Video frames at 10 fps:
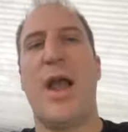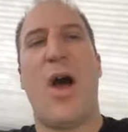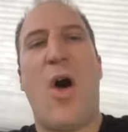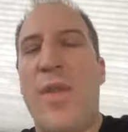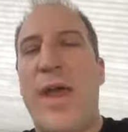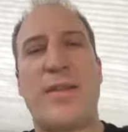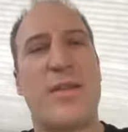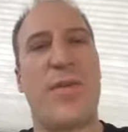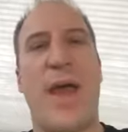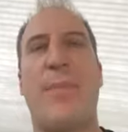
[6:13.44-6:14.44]
All that
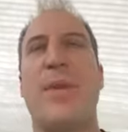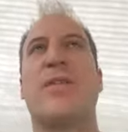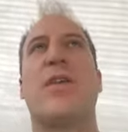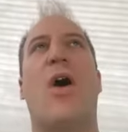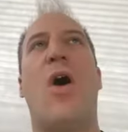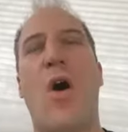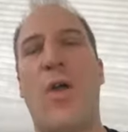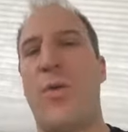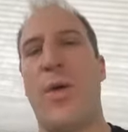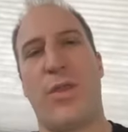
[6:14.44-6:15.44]
stuff happens all
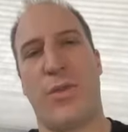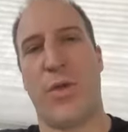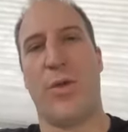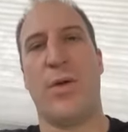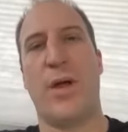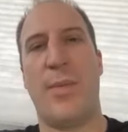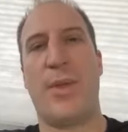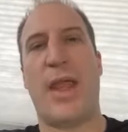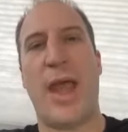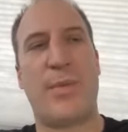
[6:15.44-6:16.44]
the way through. I'm a
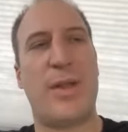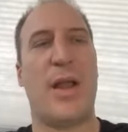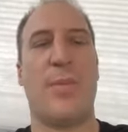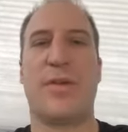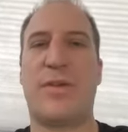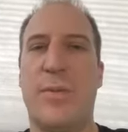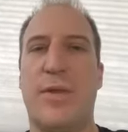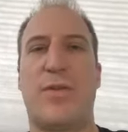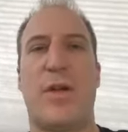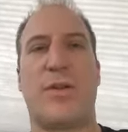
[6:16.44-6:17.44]
captain, I'm a sim
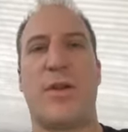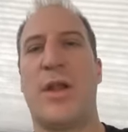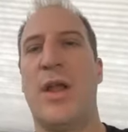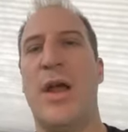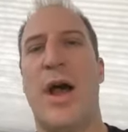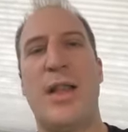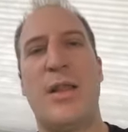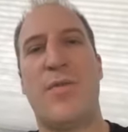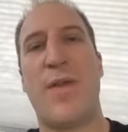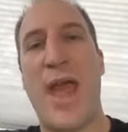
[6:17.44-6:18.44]
instructor. I
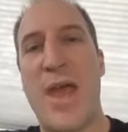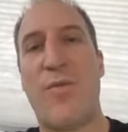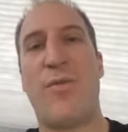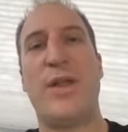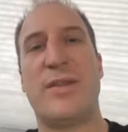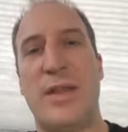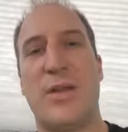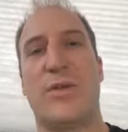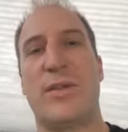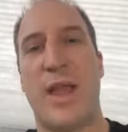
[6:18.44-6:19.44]
love every
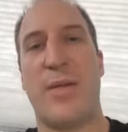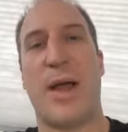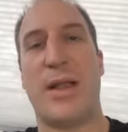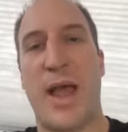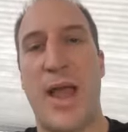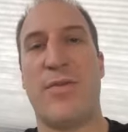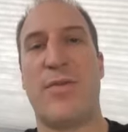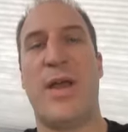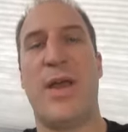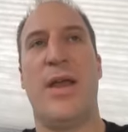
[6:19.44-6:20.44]
single day of my life,
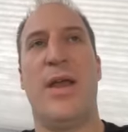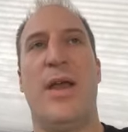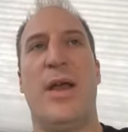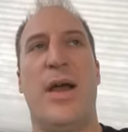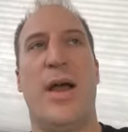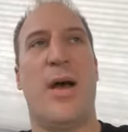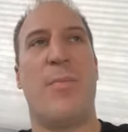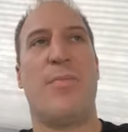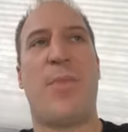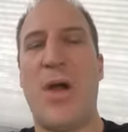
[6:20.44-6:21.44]

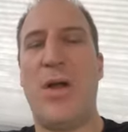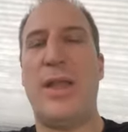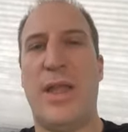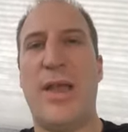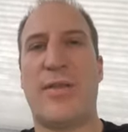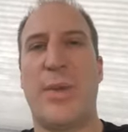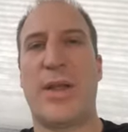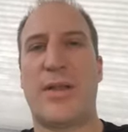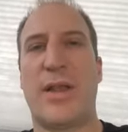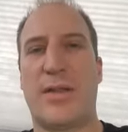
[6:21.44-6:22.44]
um, partly yes,
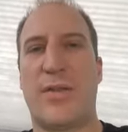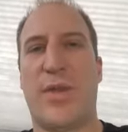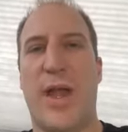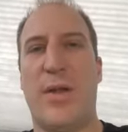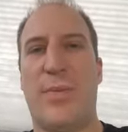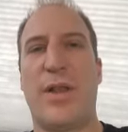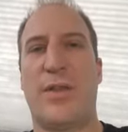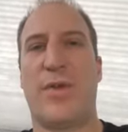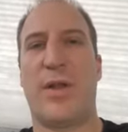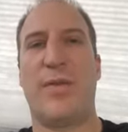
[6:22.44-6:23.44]
because I get to fly
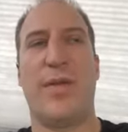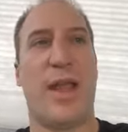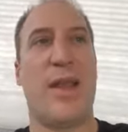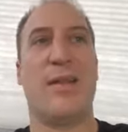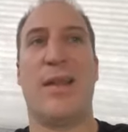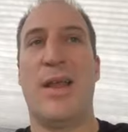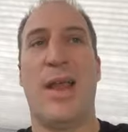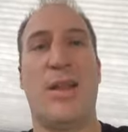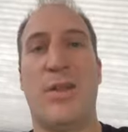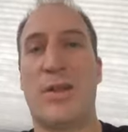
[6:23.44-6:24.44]
airplanes for a living, and
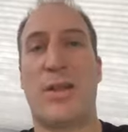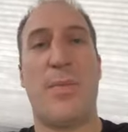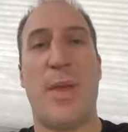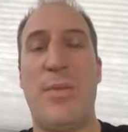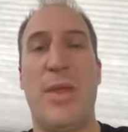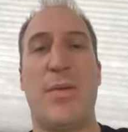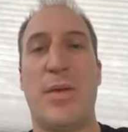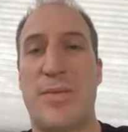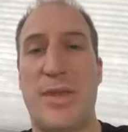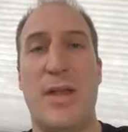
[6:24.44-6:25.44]
and look, they pay me an
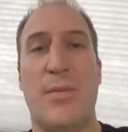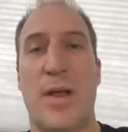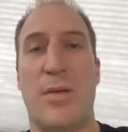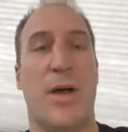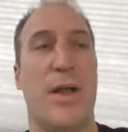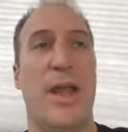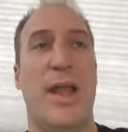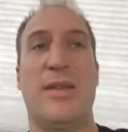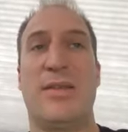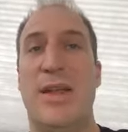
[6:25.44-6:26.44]
obscene amount of money,
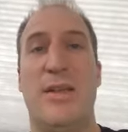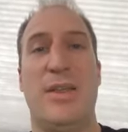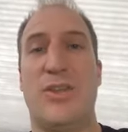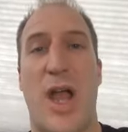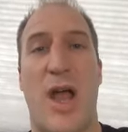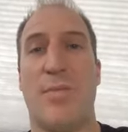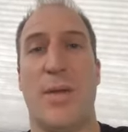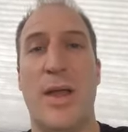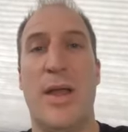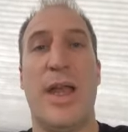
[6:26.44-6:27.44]
and it's an easy job.
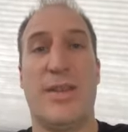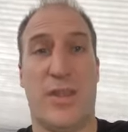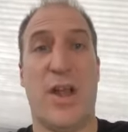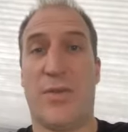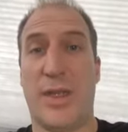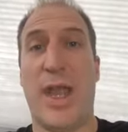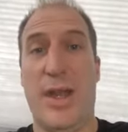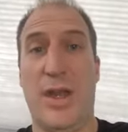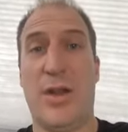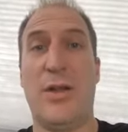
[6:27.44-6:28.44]
It's tough to
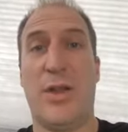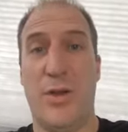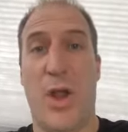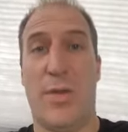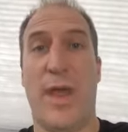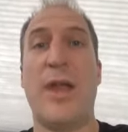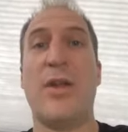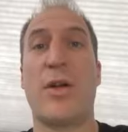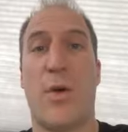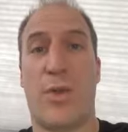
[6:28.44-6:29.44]
get here. You know that.
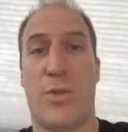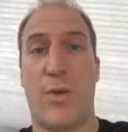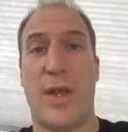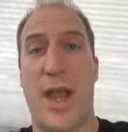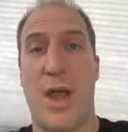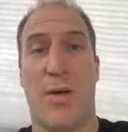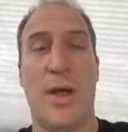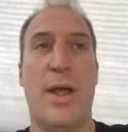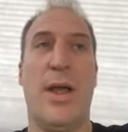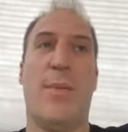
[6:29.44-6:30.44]
You're going through it now.
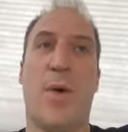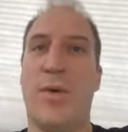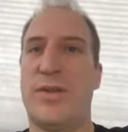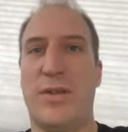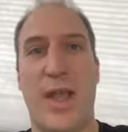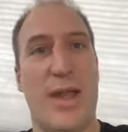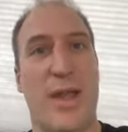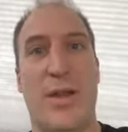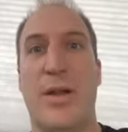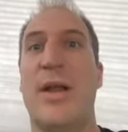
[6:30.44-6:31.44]
But once you get
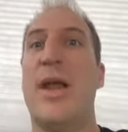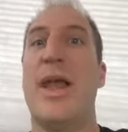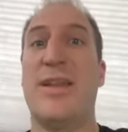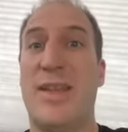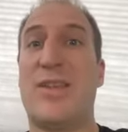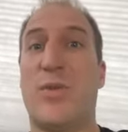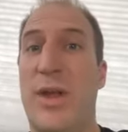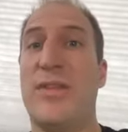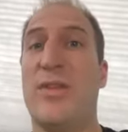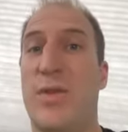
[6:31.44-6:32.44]
here, it's as
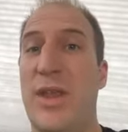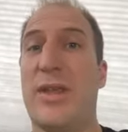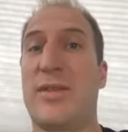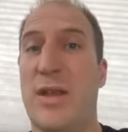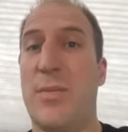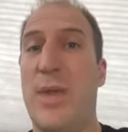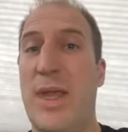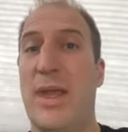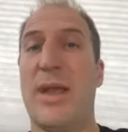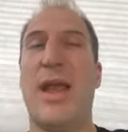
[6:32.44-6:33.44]
sweet as you think it's going to
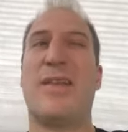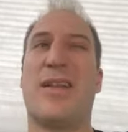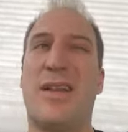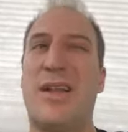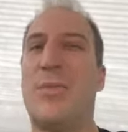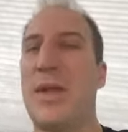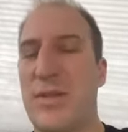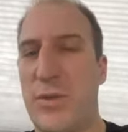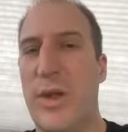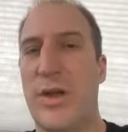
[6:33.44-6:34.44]
be. It's a little bit
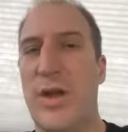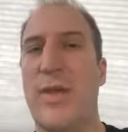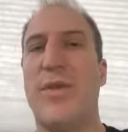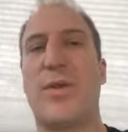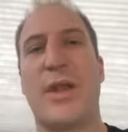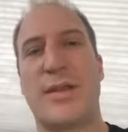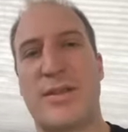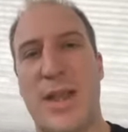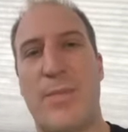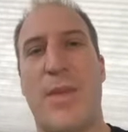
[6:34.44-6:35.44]
sweeter if you can
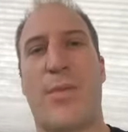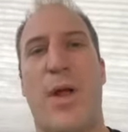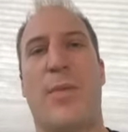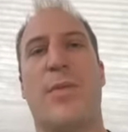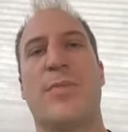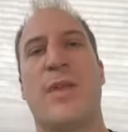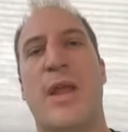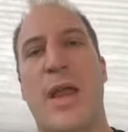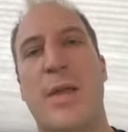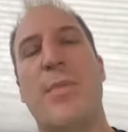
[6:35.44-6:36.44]
accept the problems
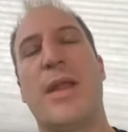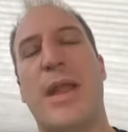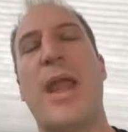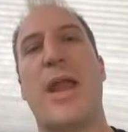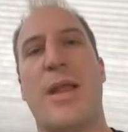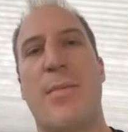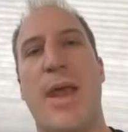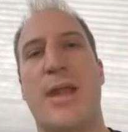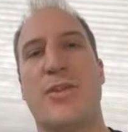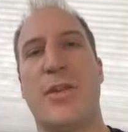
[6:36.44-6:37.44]
and mitigate and
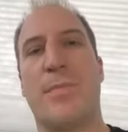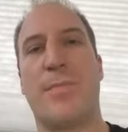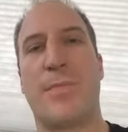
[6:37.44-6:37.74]
manage them.